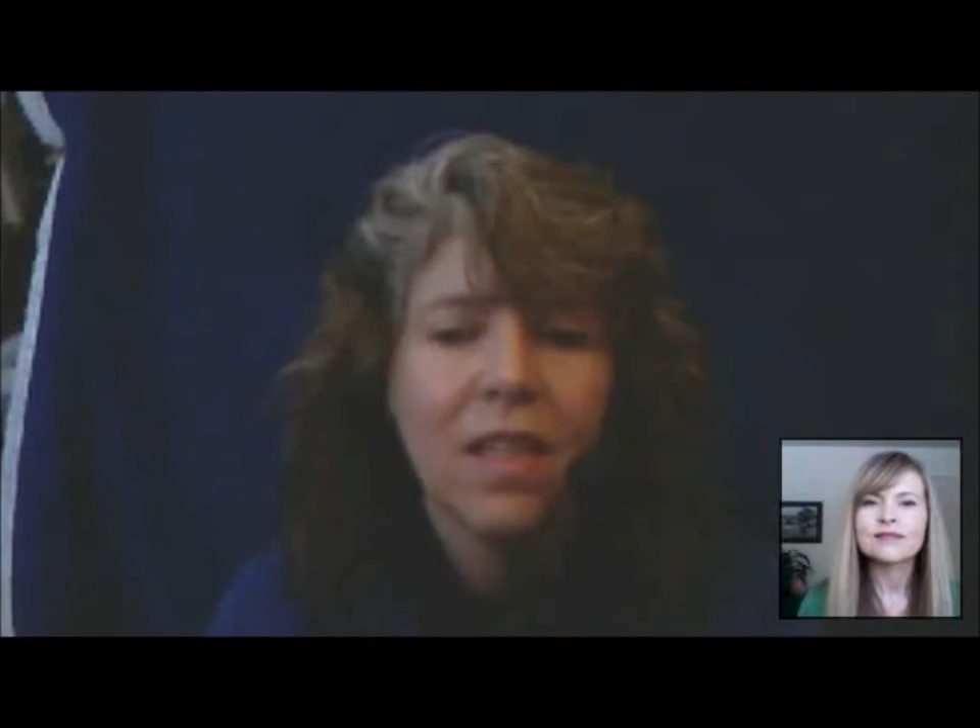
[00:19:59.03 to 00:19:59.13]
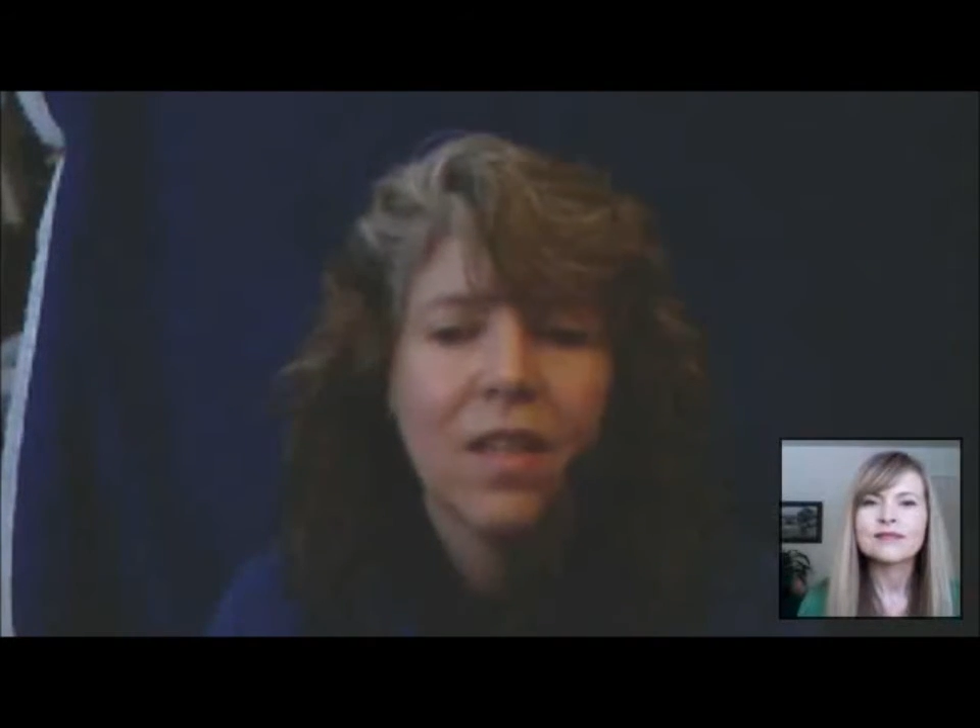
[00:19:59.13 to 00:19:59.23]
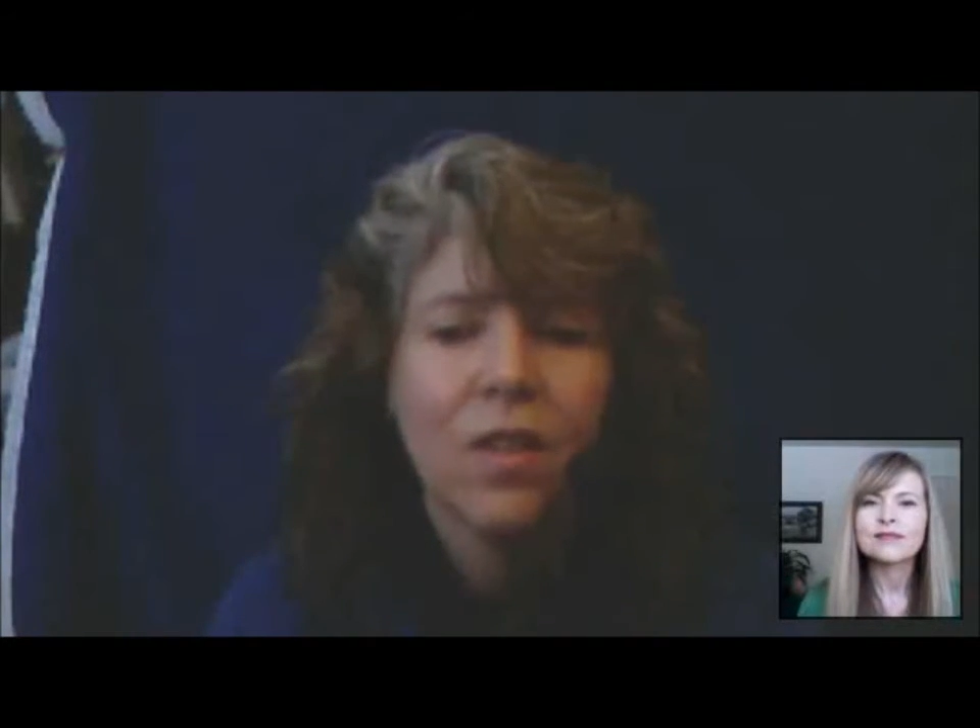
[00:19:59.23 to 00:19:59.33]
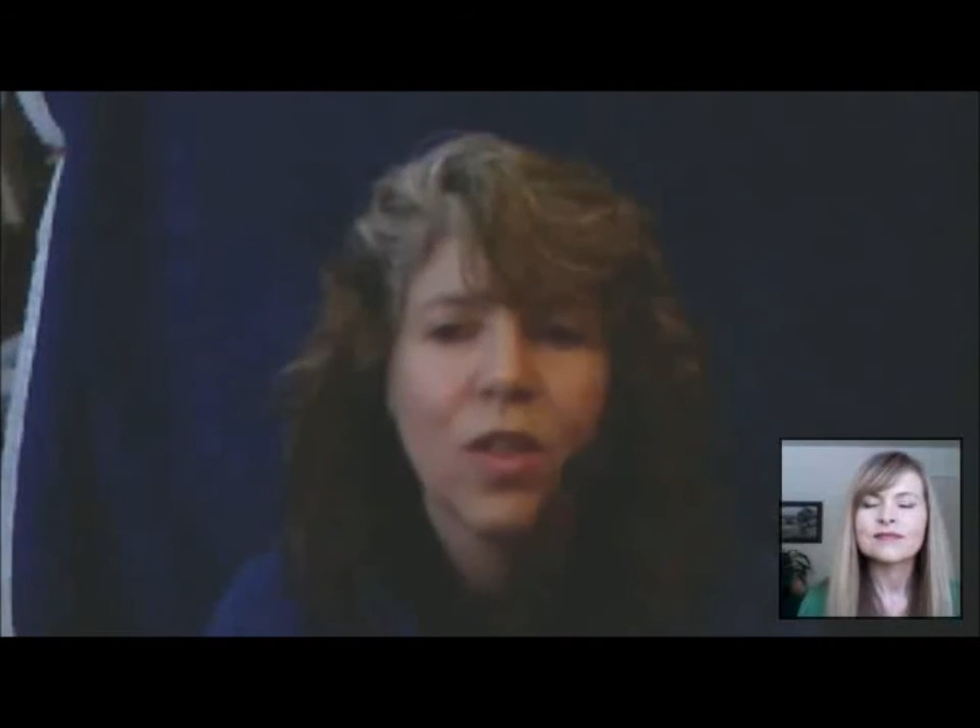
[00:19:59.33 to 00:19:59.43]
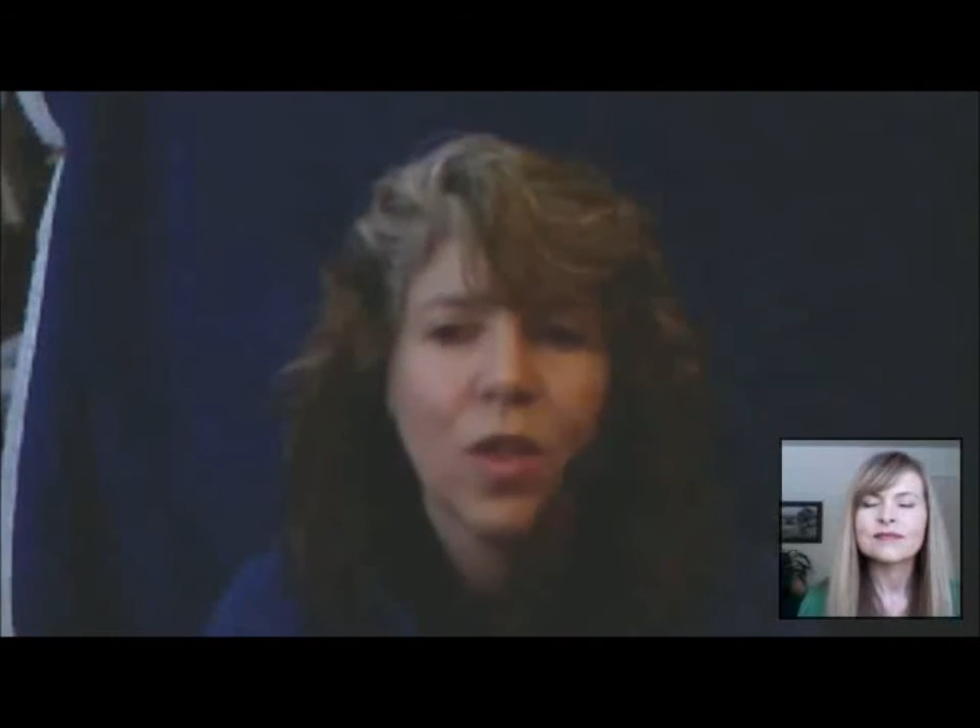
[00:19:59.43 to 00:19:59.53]

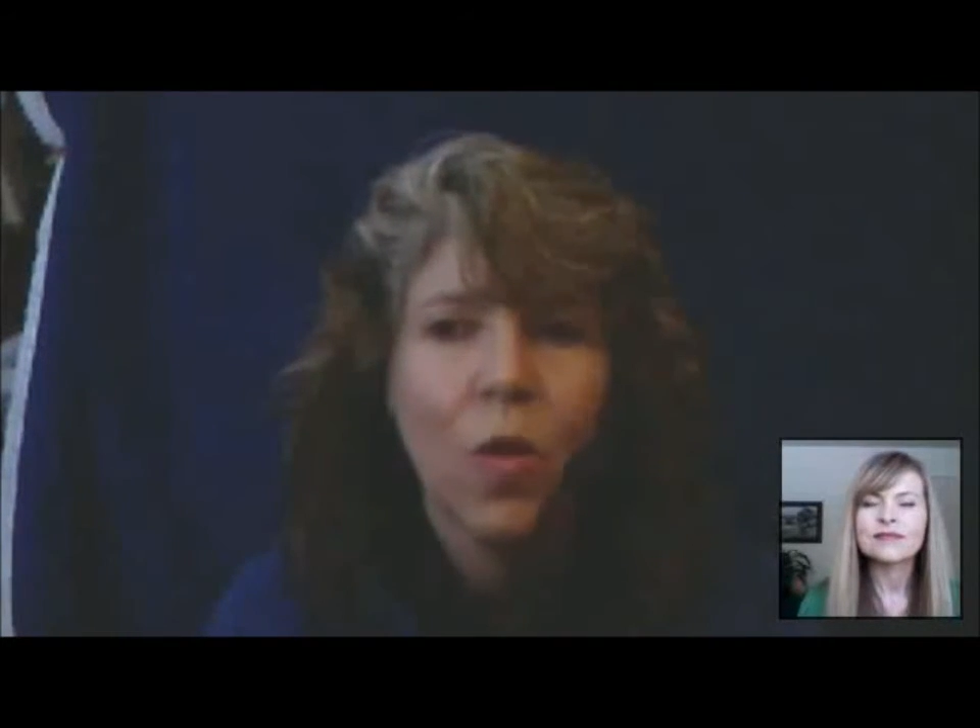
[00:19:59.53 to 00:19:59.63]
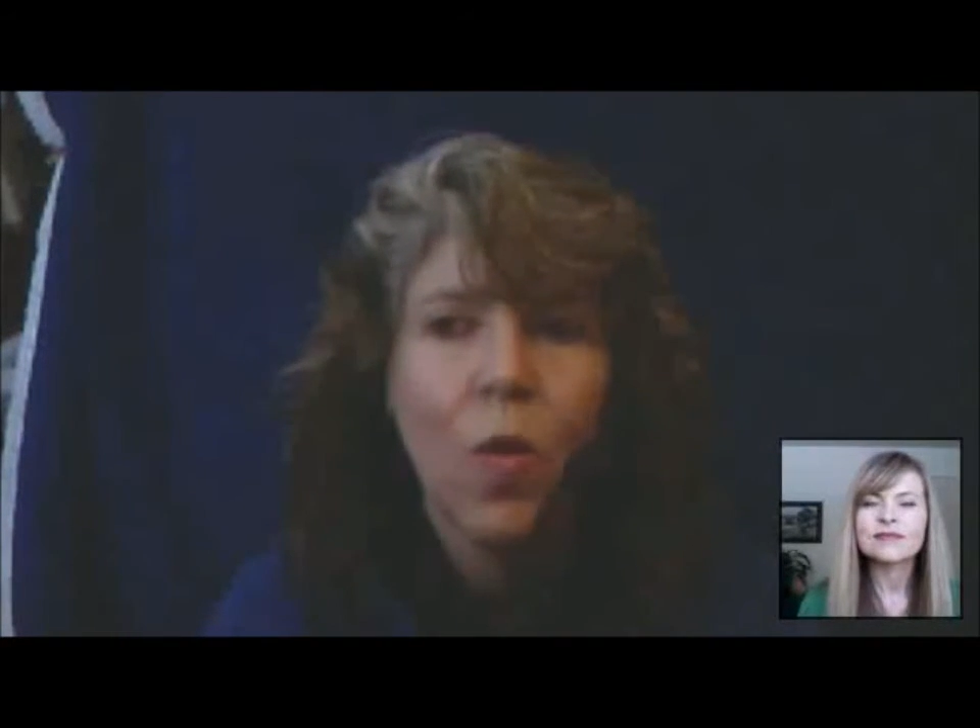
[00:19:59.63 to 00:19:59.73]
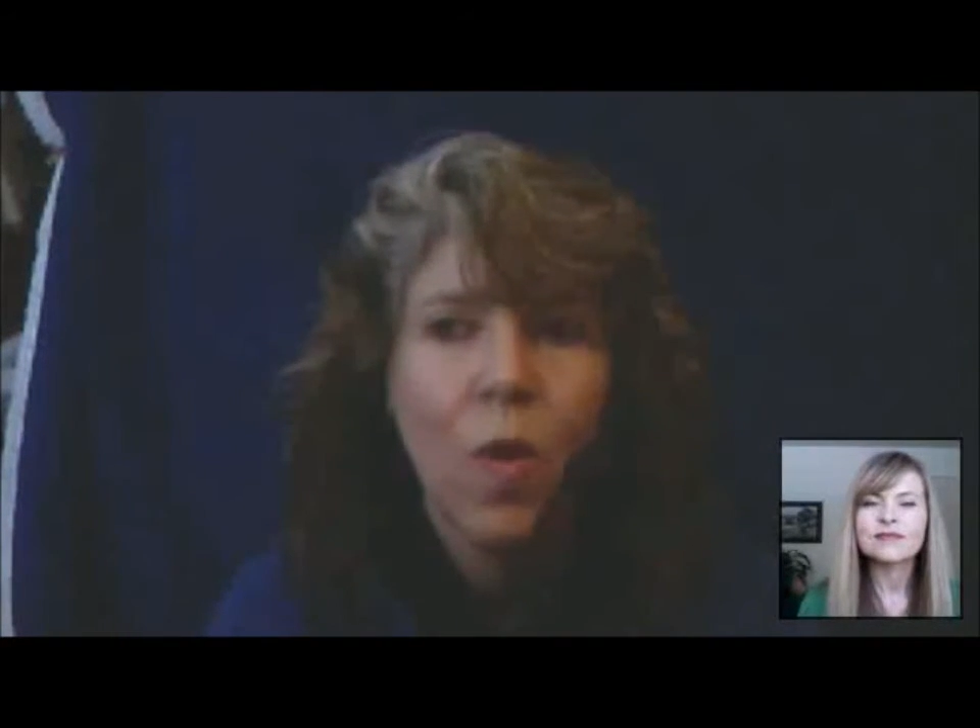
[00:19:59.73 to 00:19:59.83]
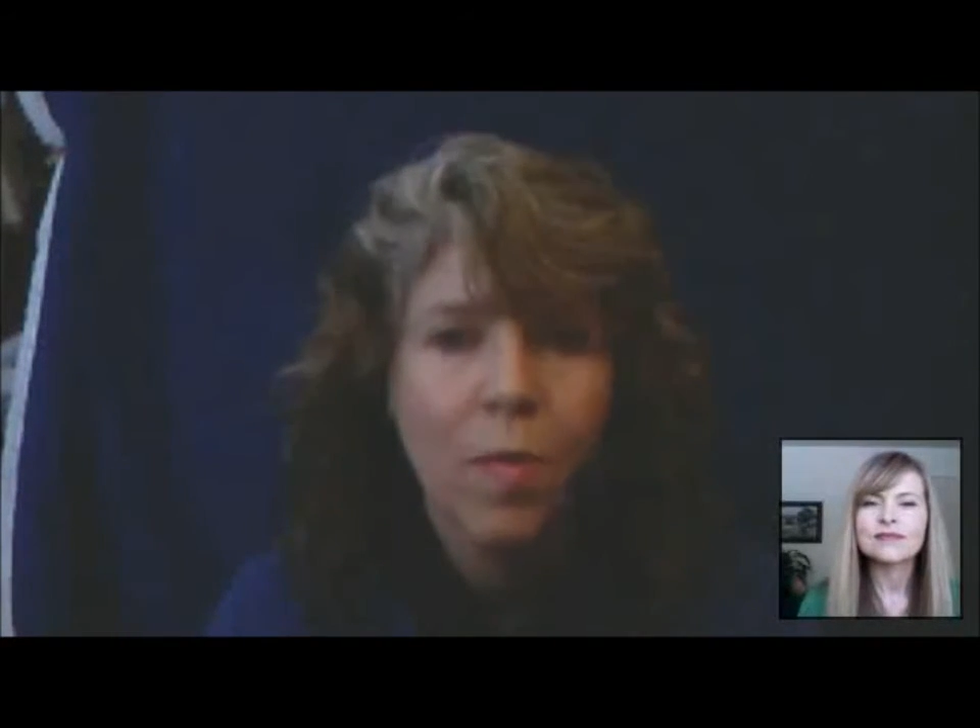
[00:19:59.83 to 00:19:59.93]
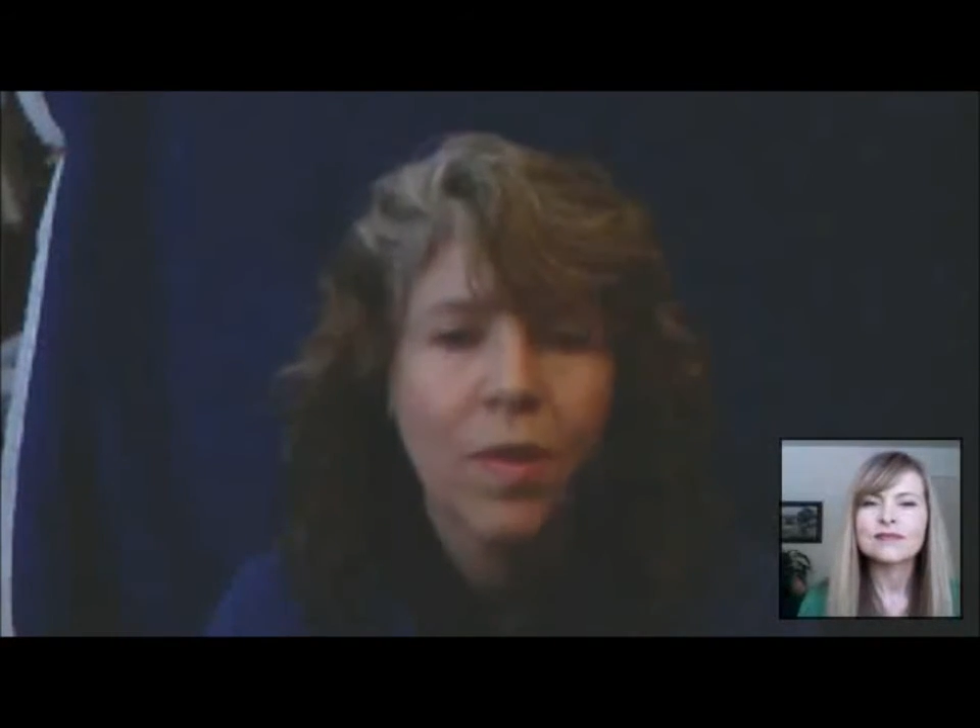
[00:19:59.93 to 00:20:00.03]
looked
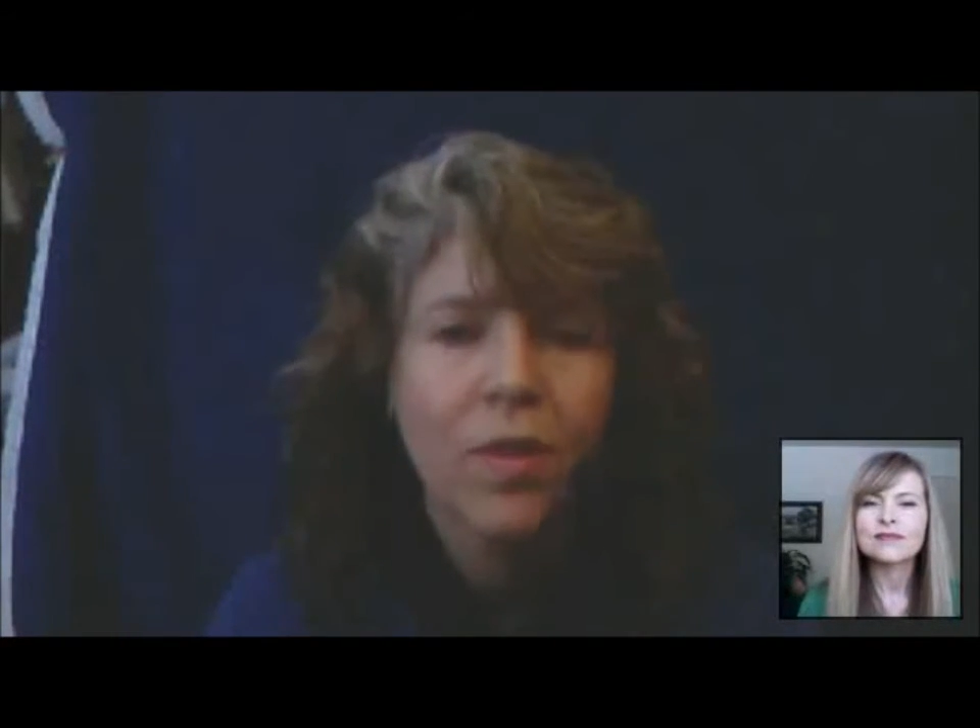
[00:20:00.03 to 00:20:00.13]
horrible